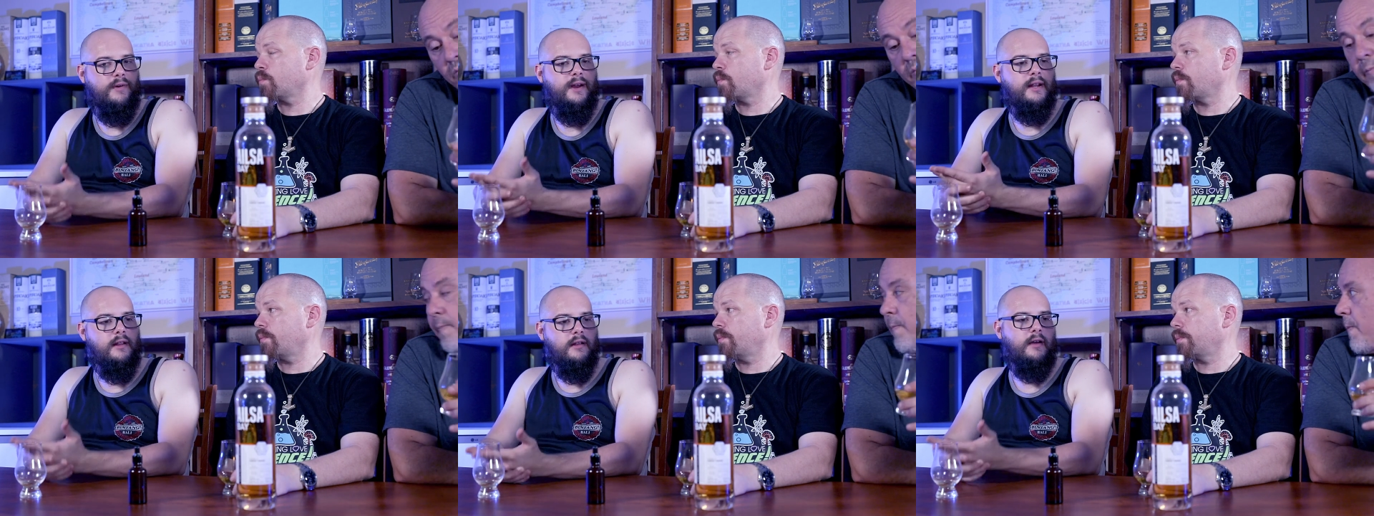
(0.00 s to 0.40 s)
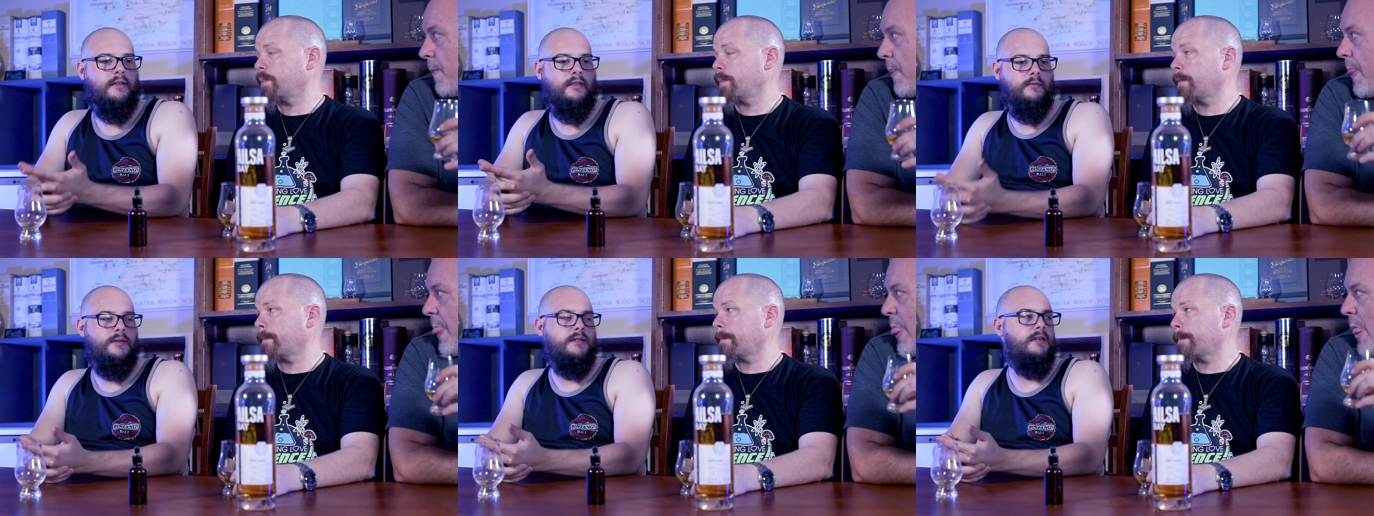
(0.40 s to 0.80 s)
Speaker 1: really
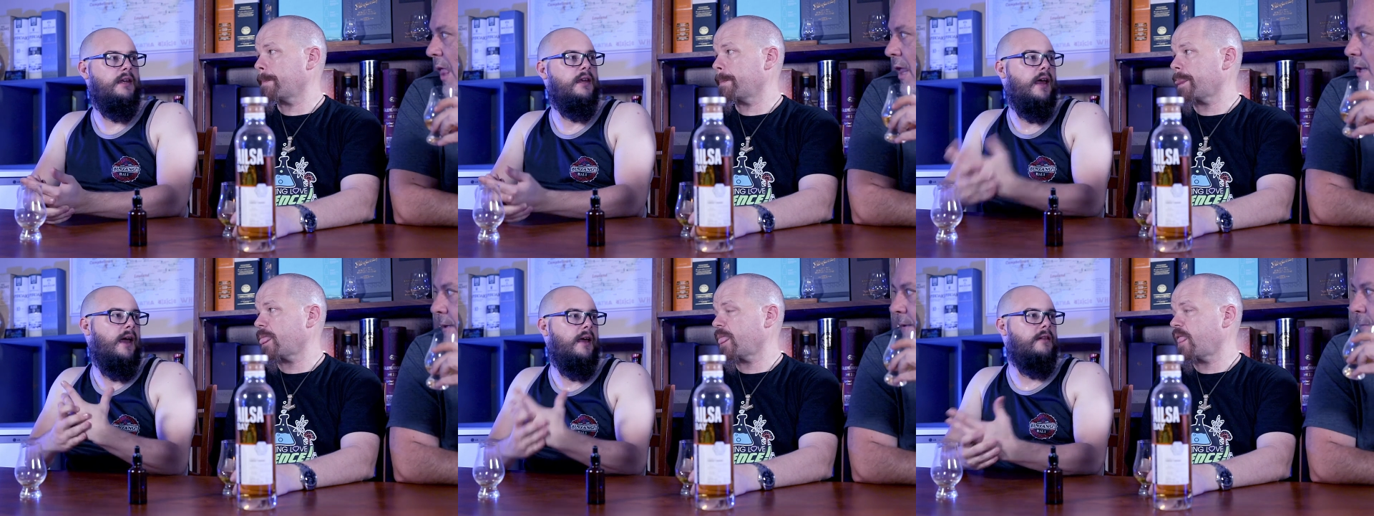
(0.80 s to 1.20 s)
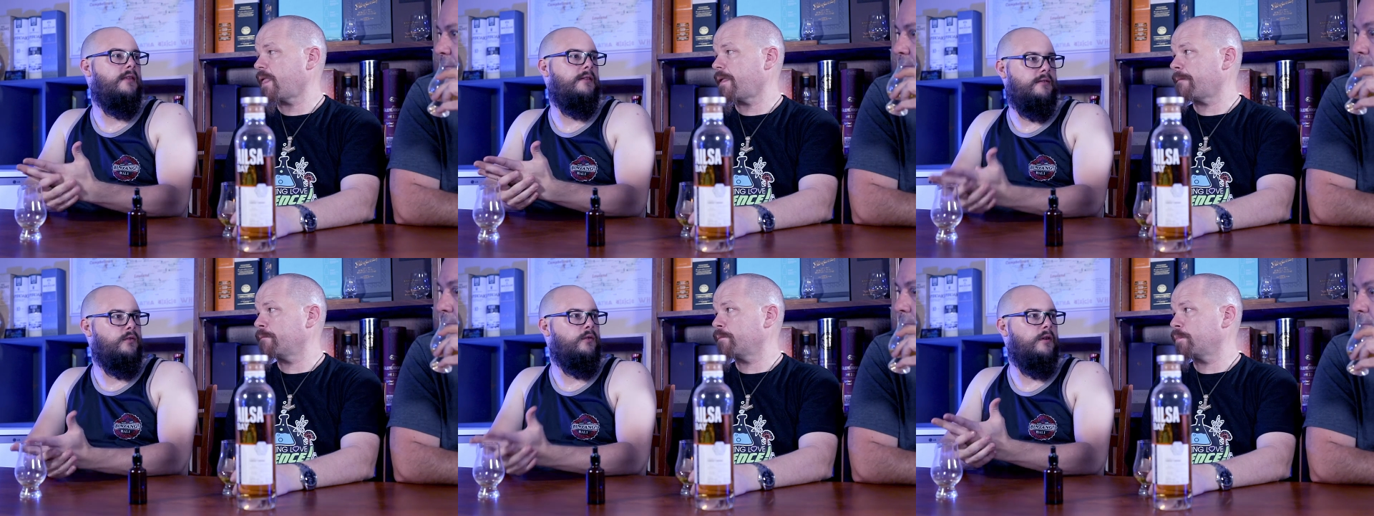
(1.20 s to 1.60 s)
like the whiskey
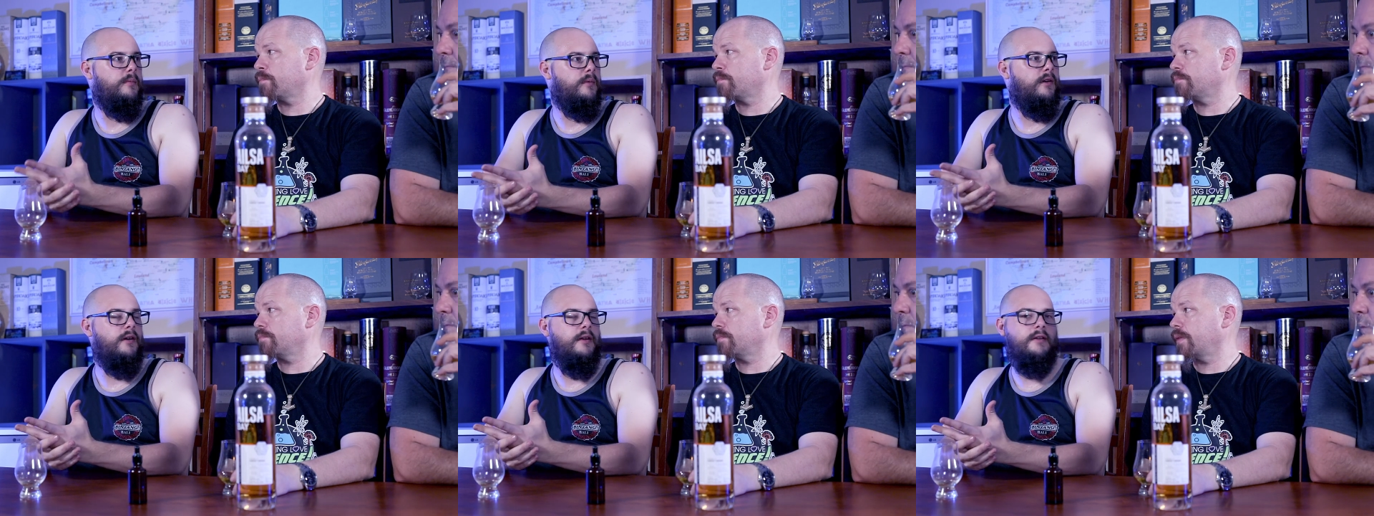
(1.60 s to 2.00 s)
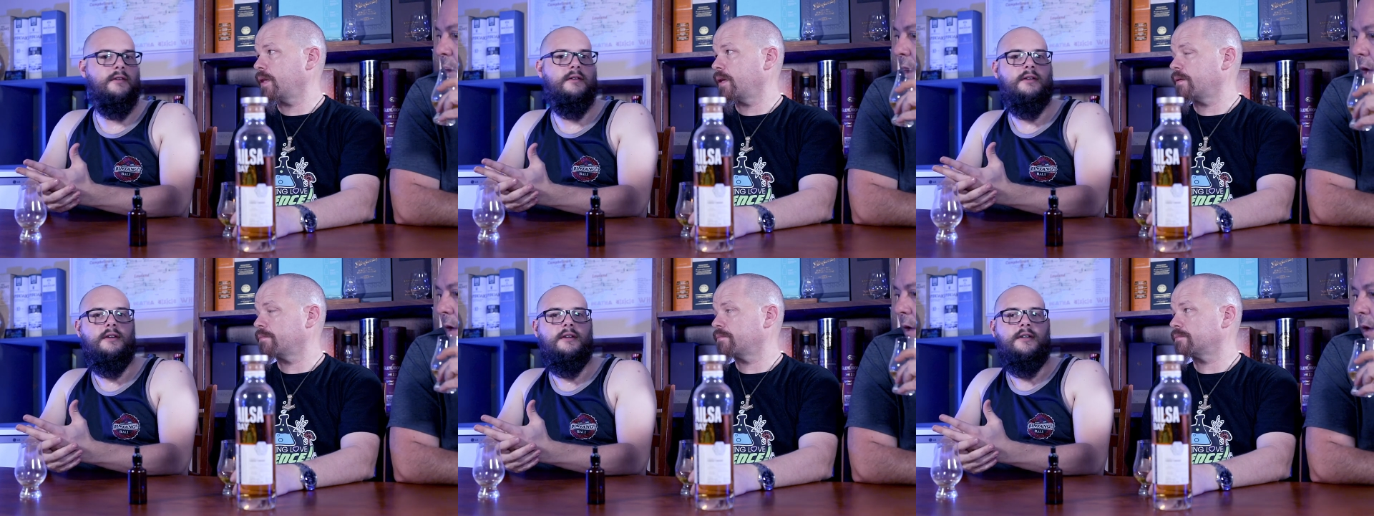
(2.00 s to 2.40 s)
and the story
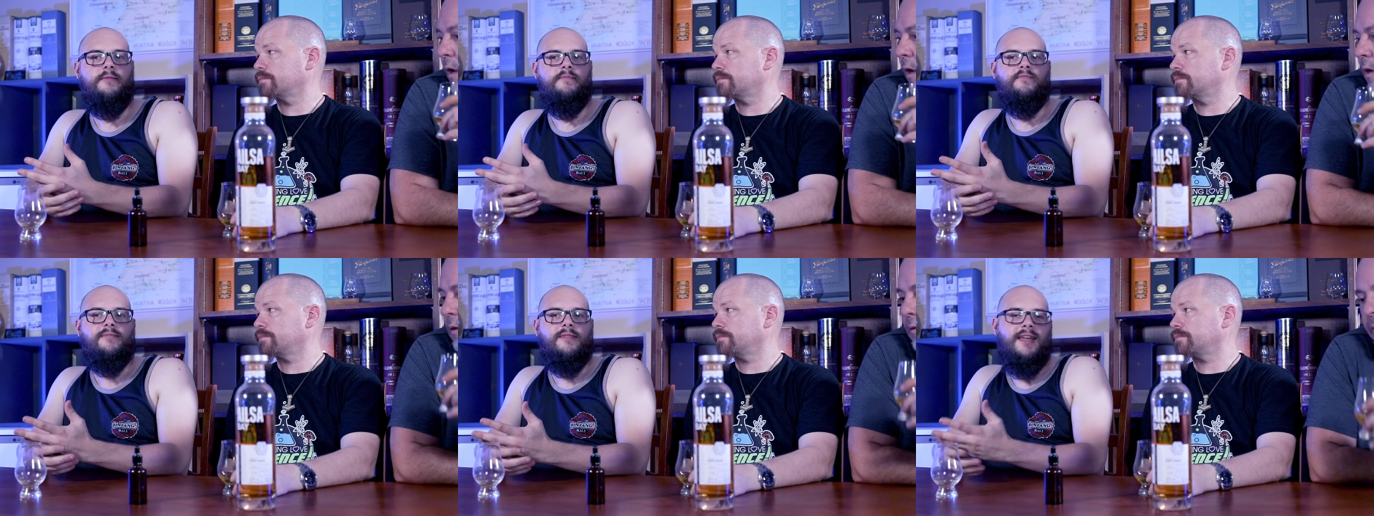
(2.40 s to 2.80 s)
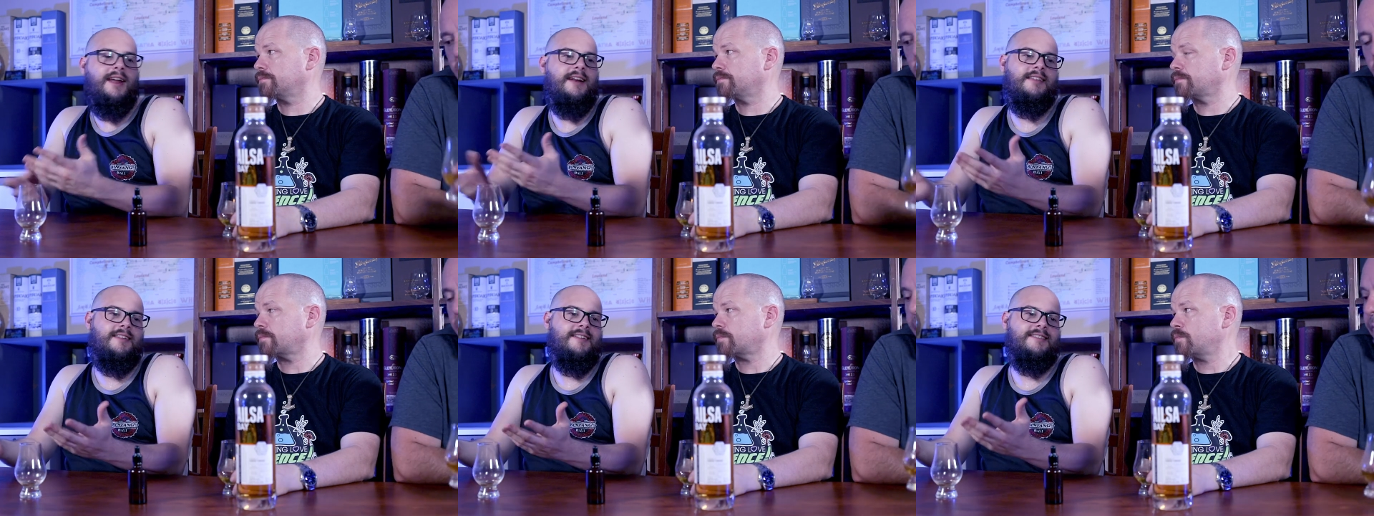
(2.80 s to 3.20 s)
behind it.
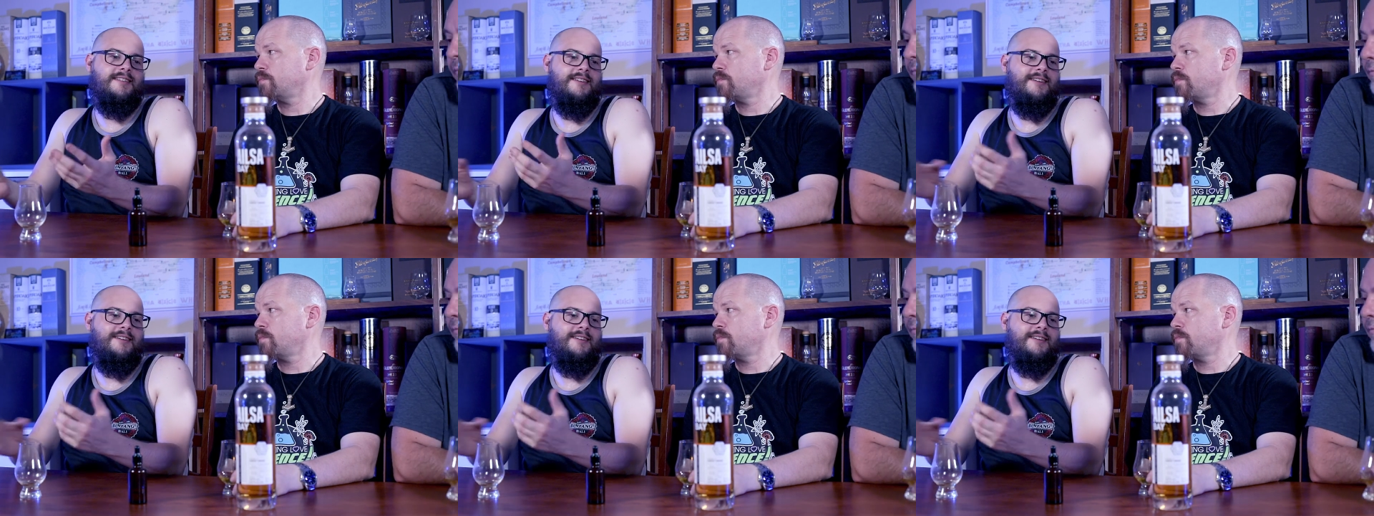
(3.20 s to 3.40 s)
Anything